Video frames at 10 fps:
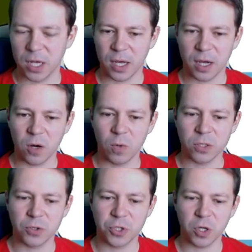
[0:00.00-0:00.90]
I don't want
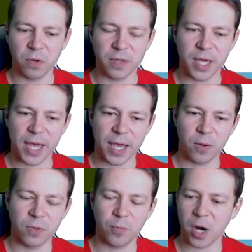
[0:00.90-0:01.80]
to show you
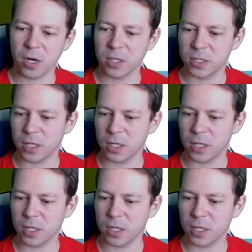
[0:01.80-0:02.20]
the partners.